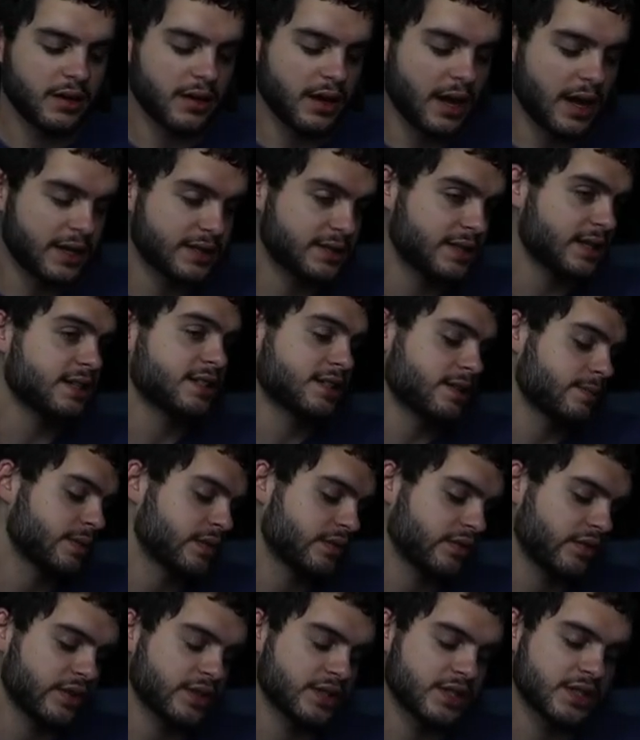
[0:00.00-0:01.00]
Isaiah Simmons,
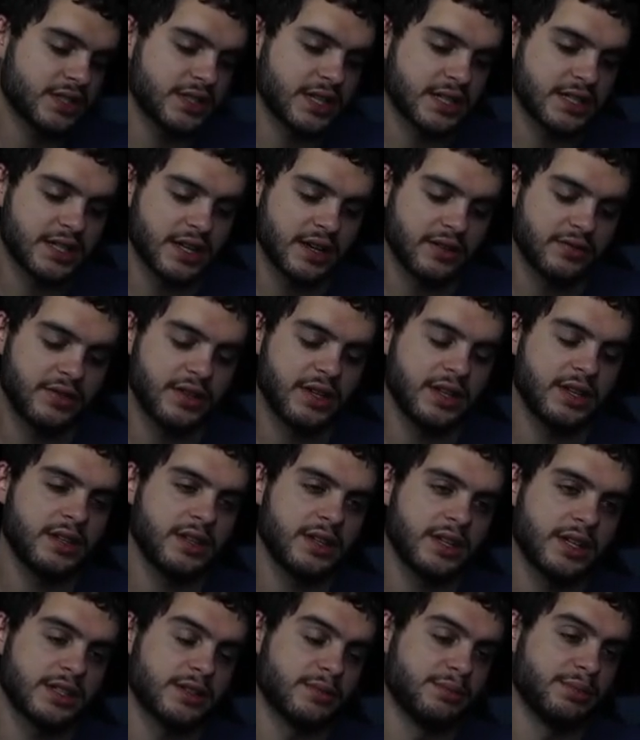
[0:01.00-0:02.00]
for instance, at safety
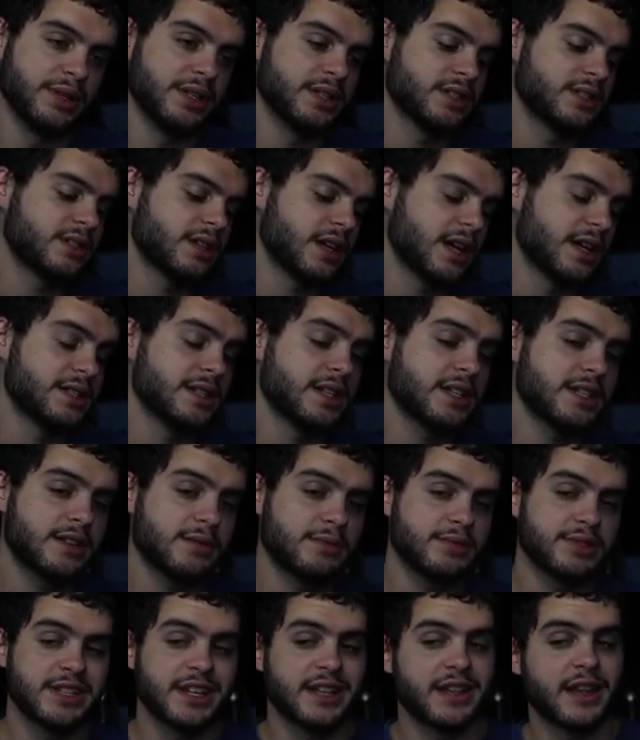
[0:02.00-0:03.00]
is a beast. Isaiah
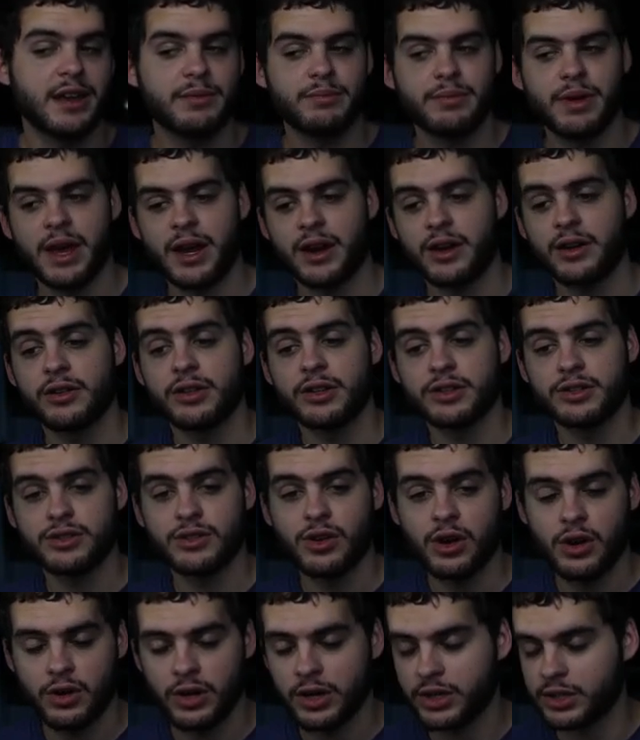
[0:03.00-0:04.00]
Simmons at linebacker is
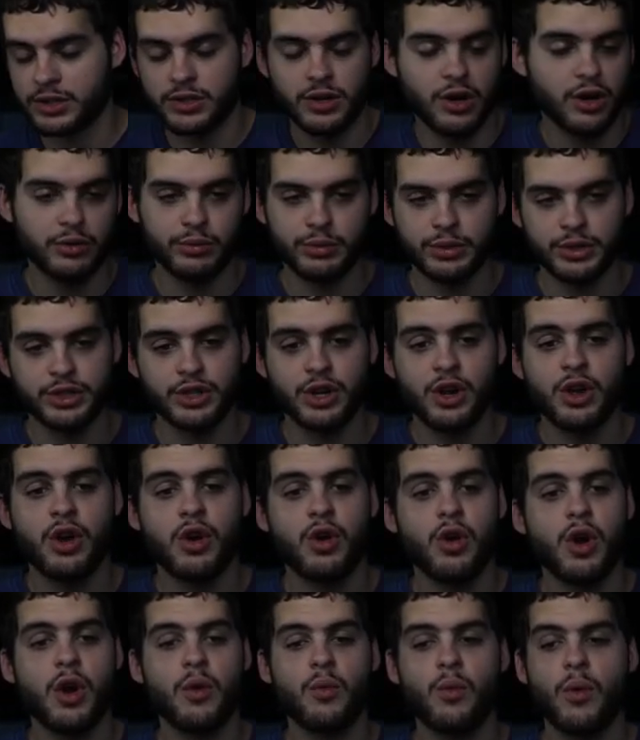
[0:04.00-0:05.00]
dar- is garbage.
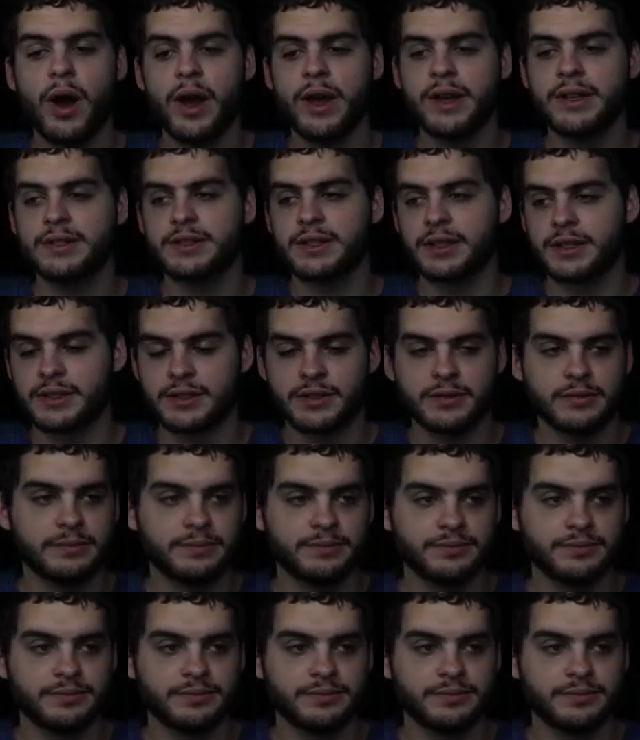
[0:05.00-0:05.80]
And why is this?